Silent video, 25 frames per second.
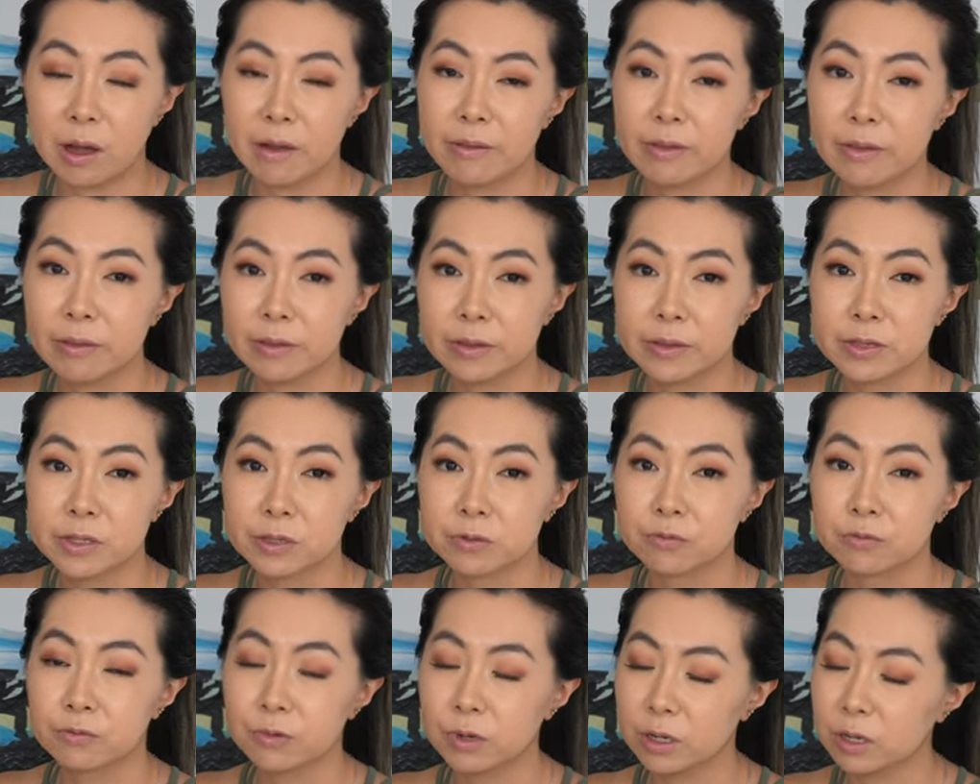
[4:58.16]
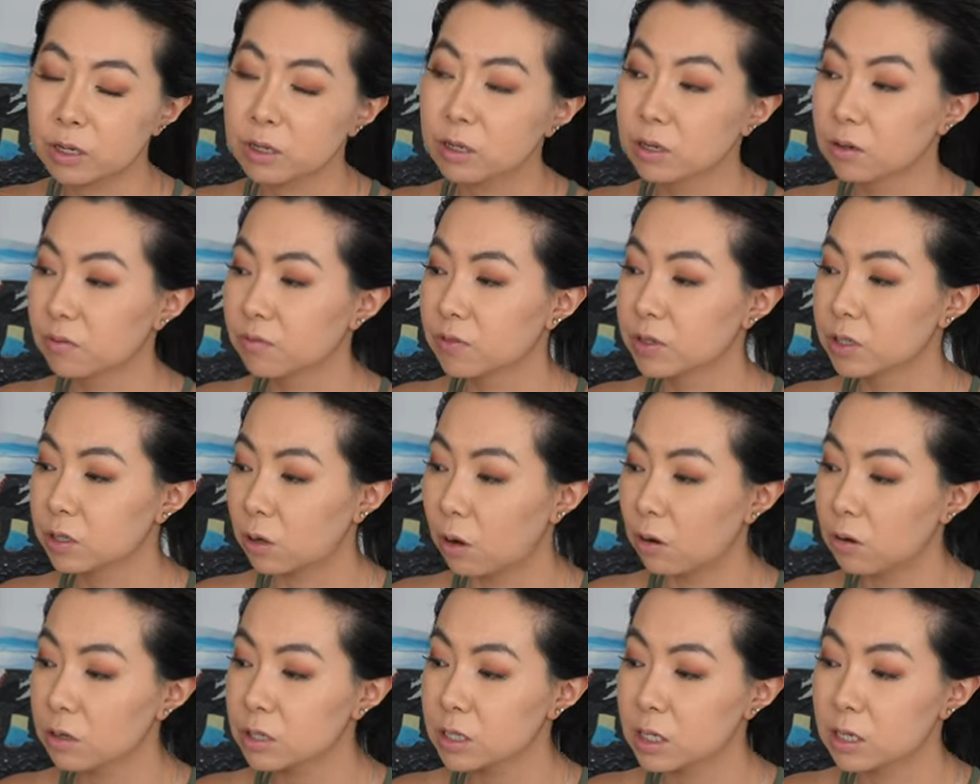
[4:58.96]
I think this is really good for
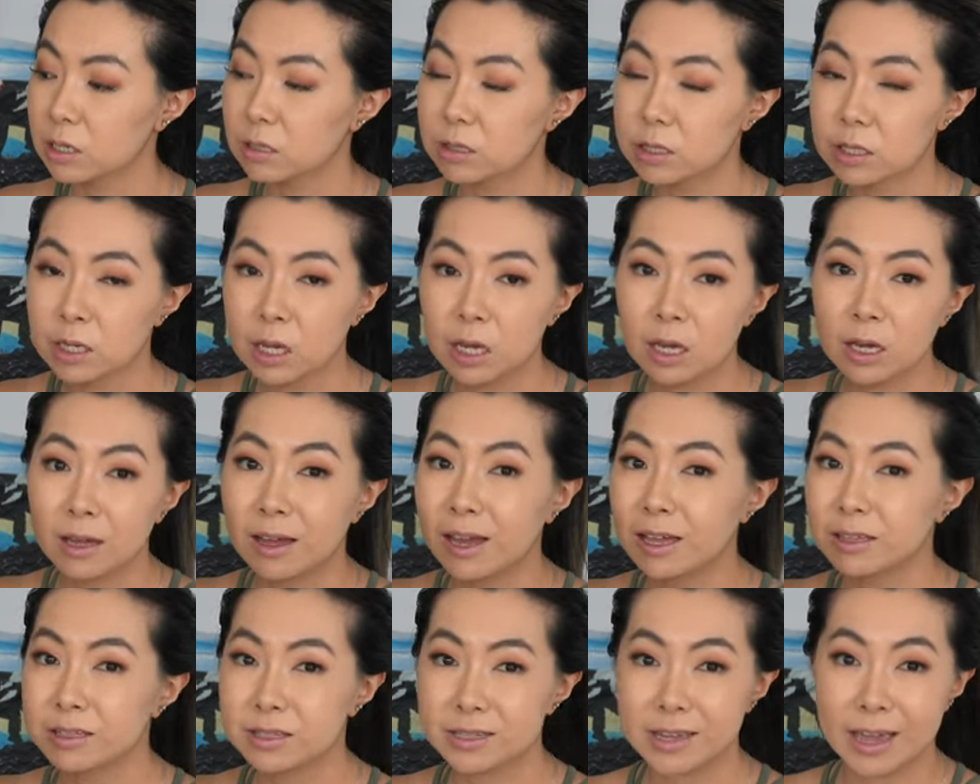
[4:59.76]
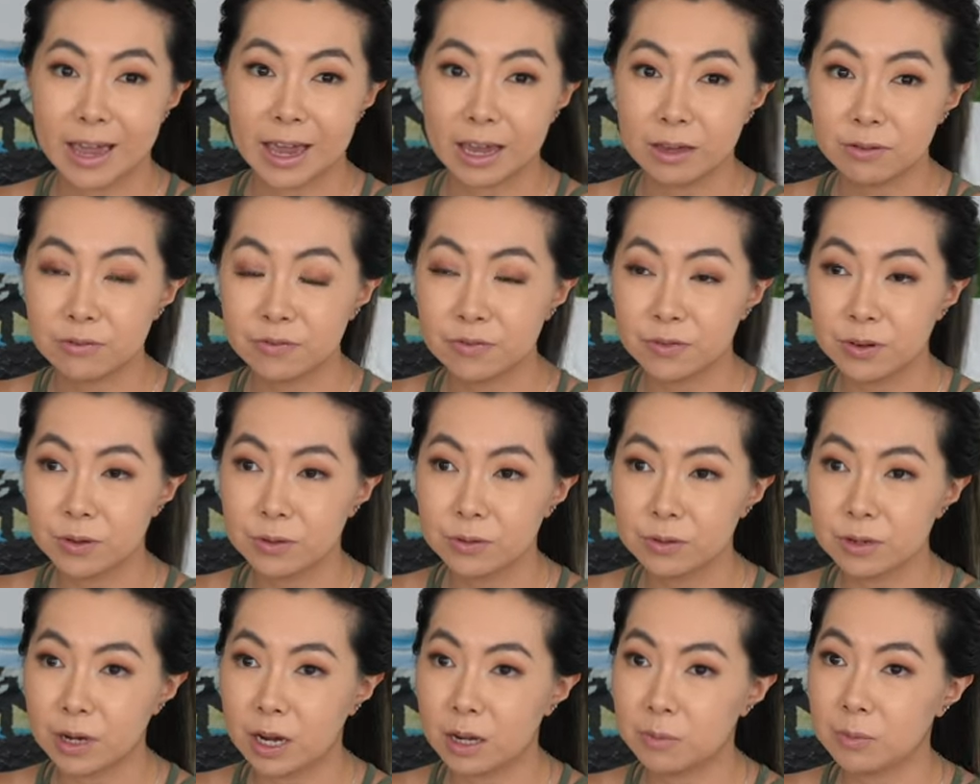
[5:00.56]
dogs. It's canned
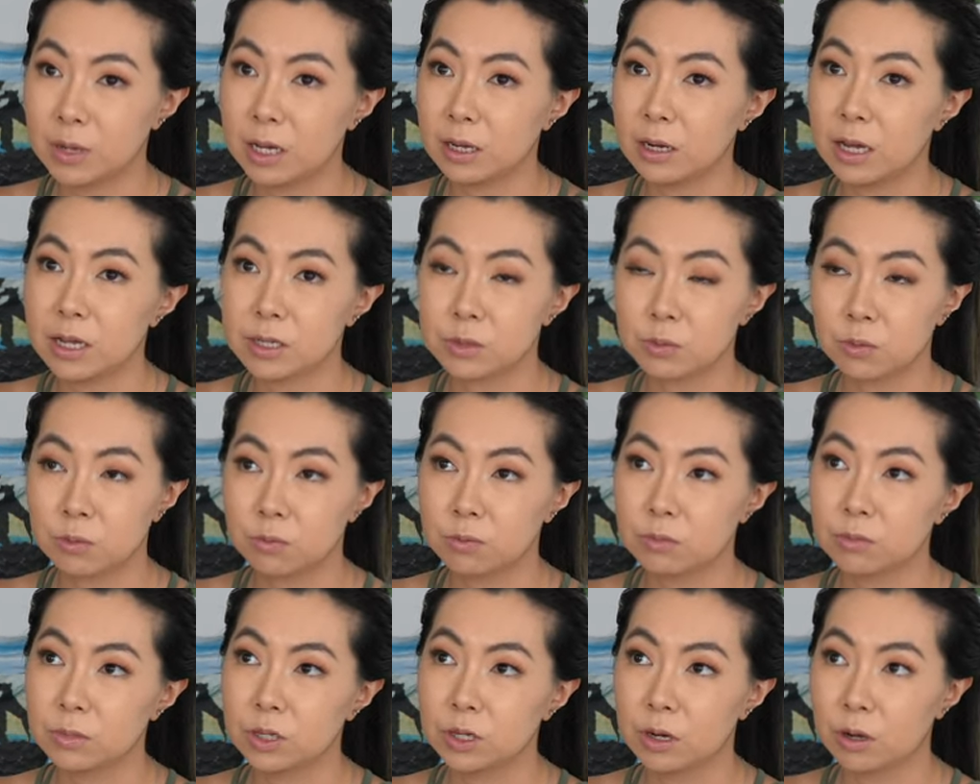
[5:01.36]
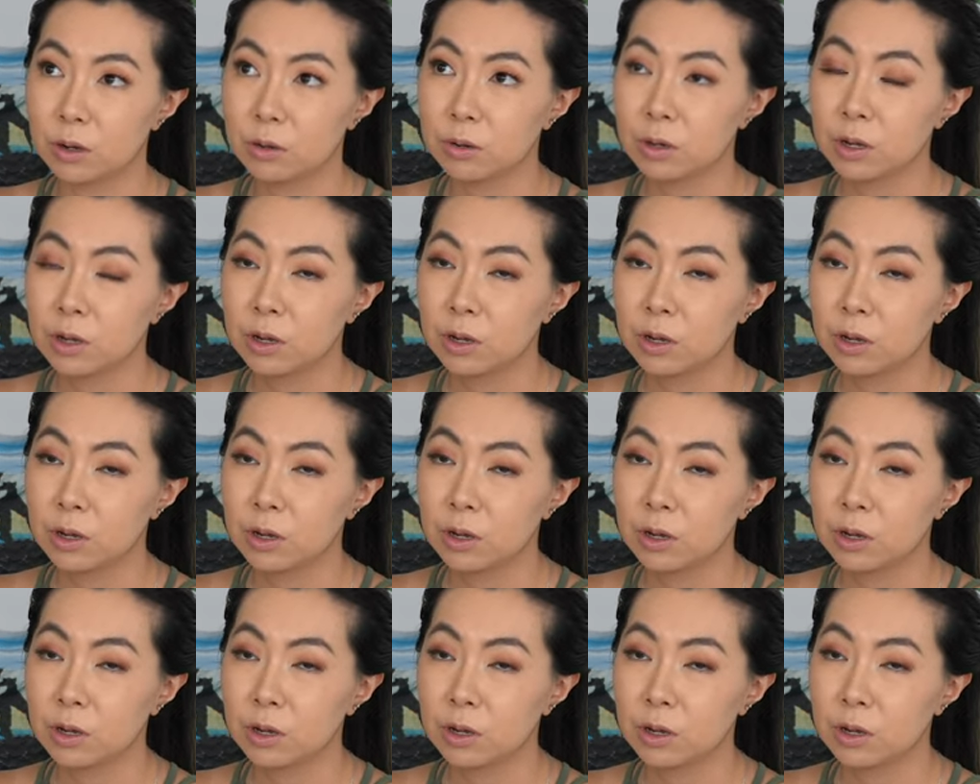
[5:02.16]
food. I mean, as you know,